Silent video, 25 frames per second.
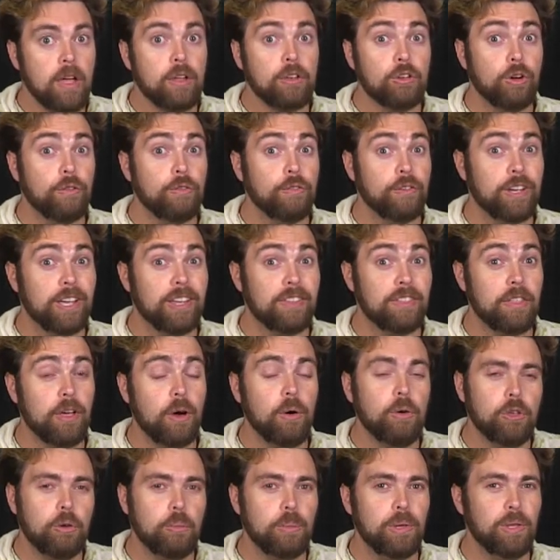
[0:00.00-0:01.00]
Don't forget
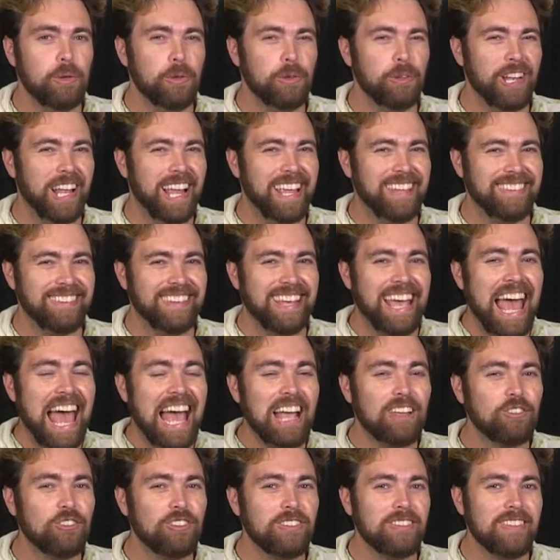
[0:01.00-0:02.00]
though, you'll be utilizing
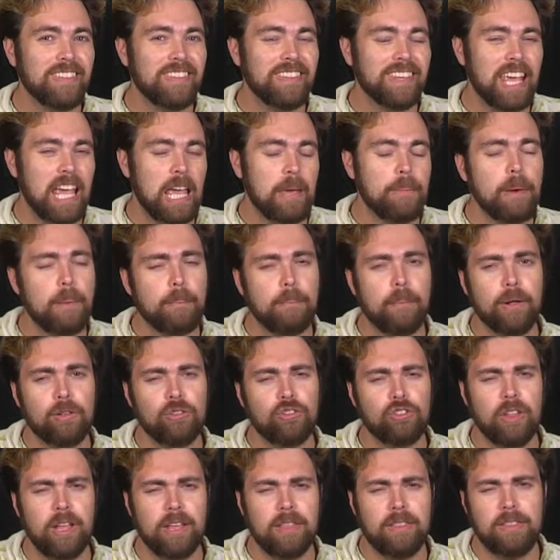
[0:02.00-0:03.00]
actions in the game,
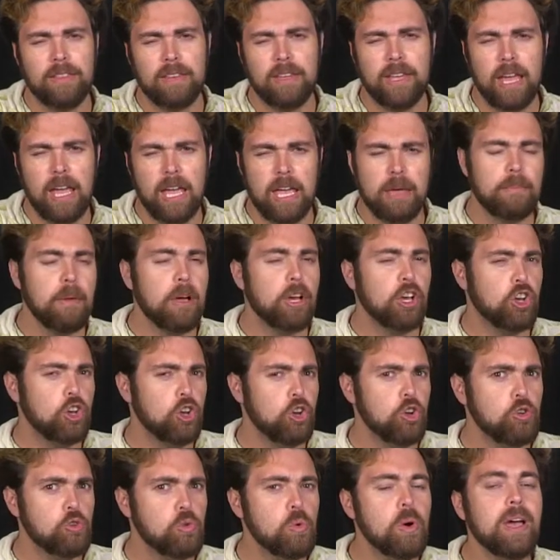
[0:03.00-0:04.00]
much like the game
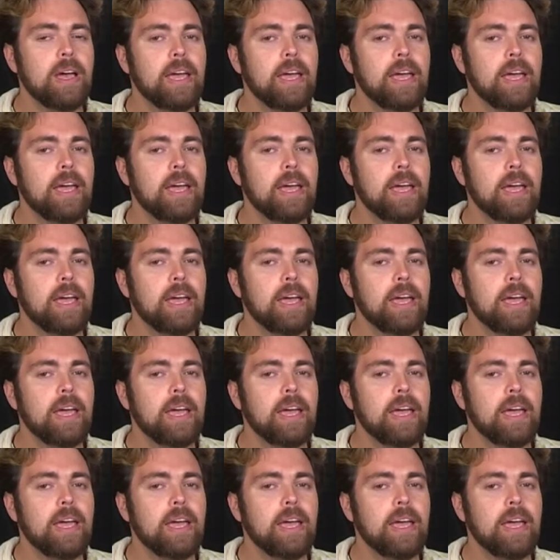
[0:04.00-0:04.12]
Coup,